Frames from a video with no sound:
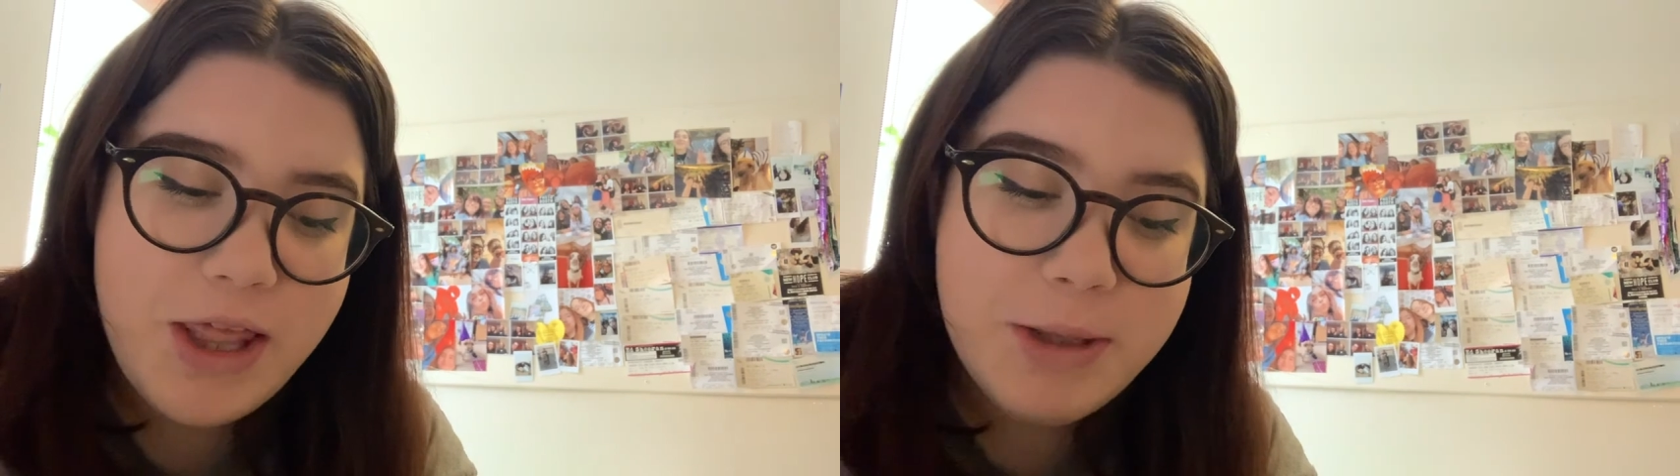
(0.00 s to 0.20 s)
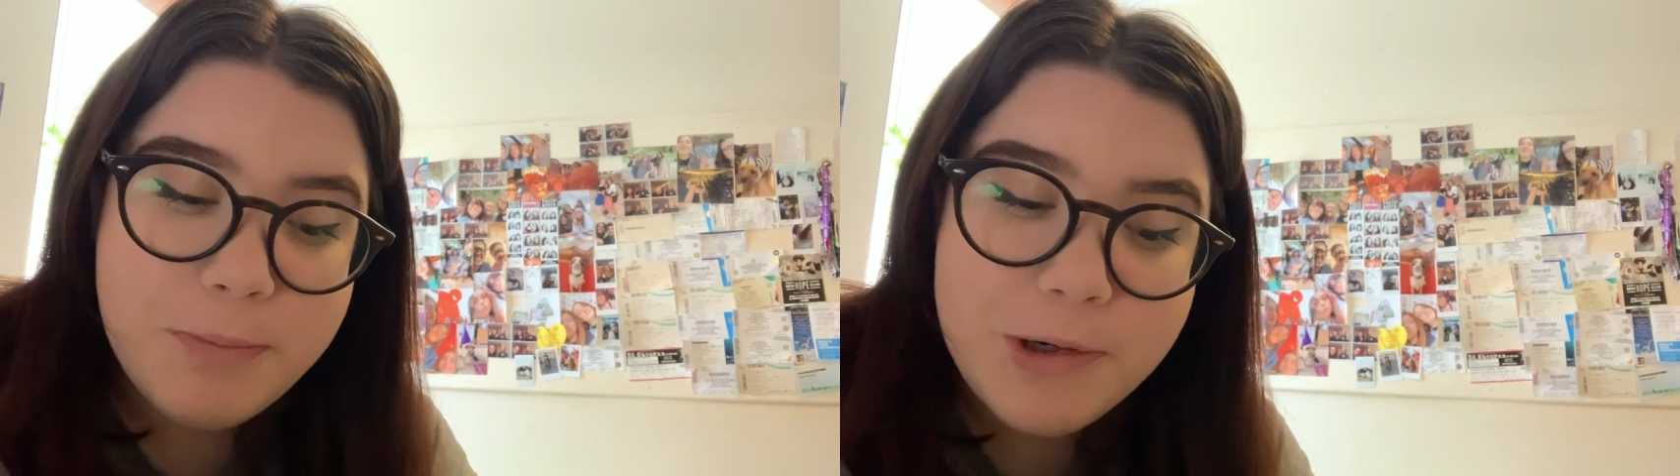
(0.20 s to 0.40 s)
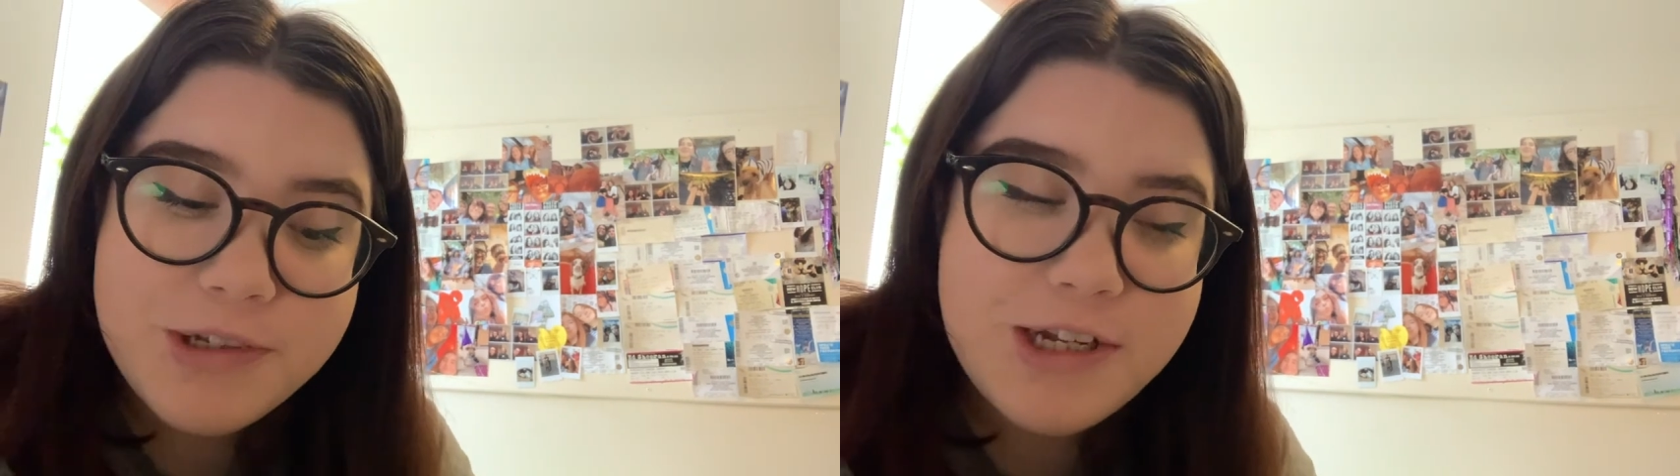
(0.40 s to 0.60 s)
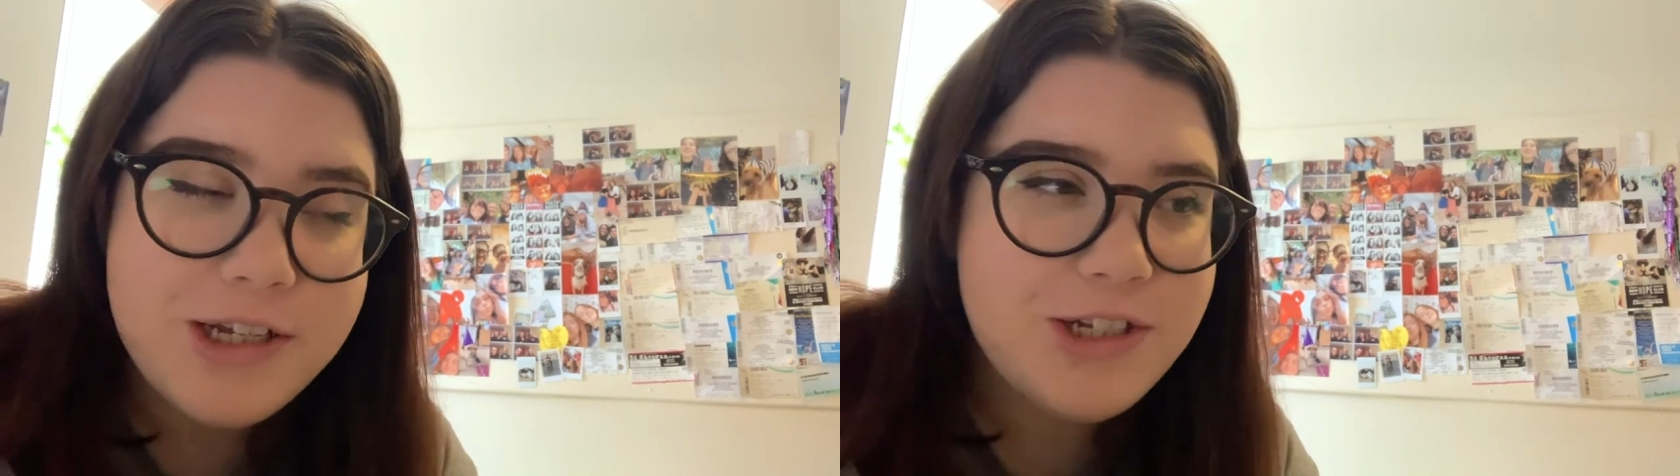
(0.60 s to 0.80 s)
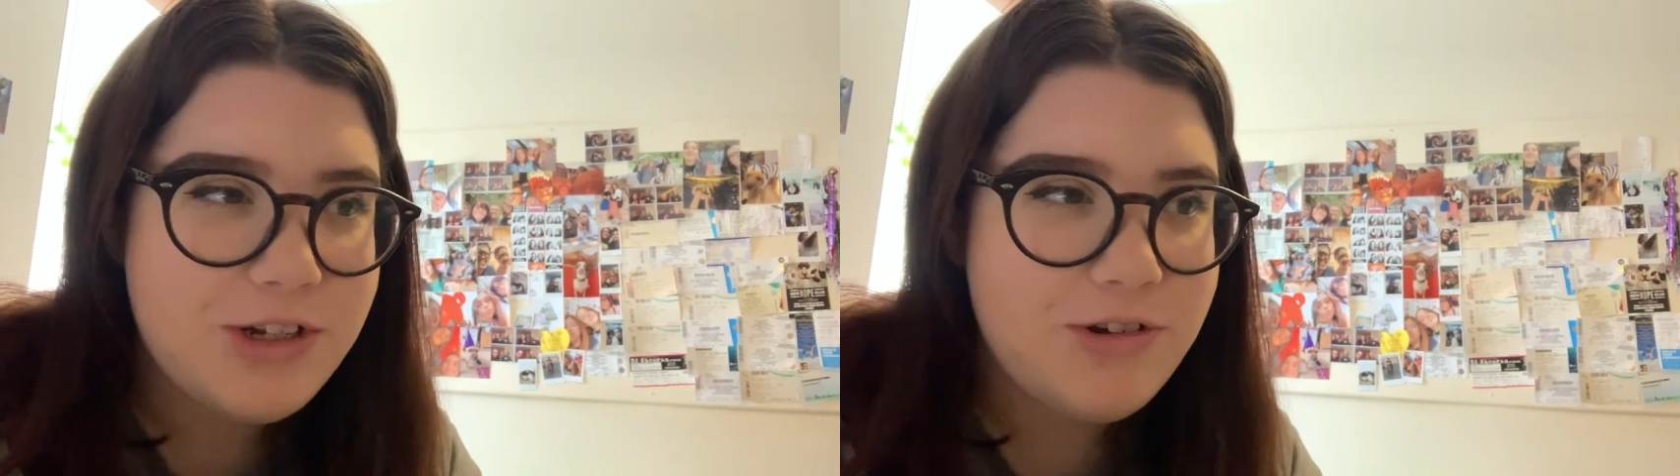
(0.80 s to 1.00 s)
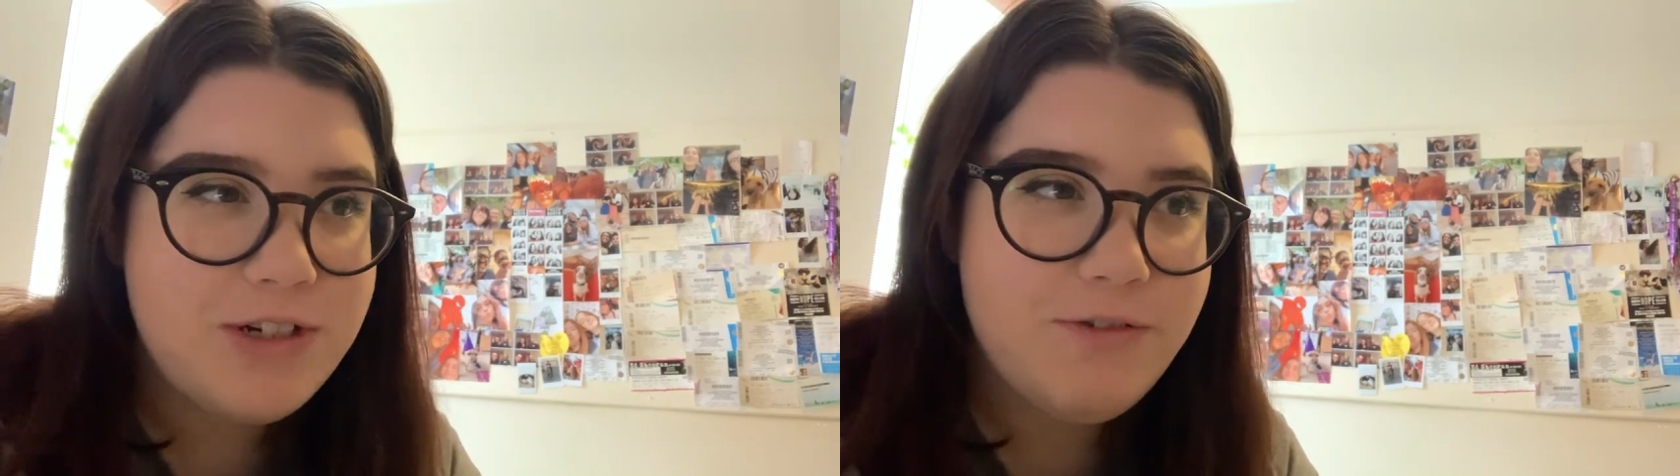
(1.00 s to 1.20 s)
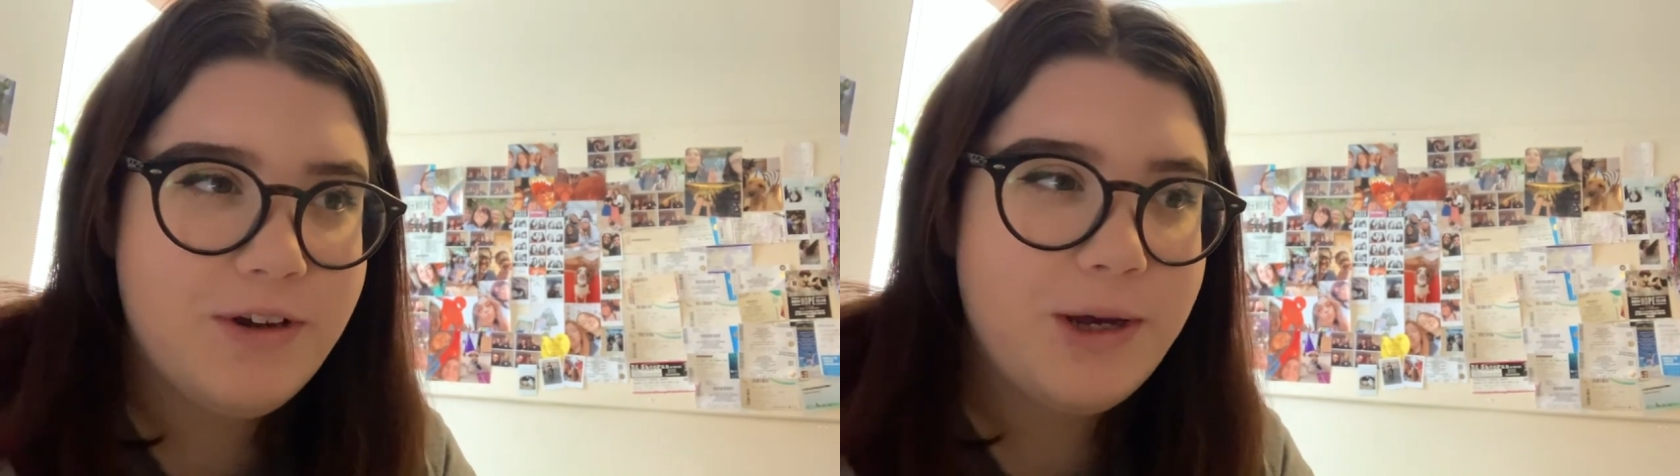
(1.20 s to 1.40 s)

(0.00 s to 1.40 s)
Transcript: and the books are so different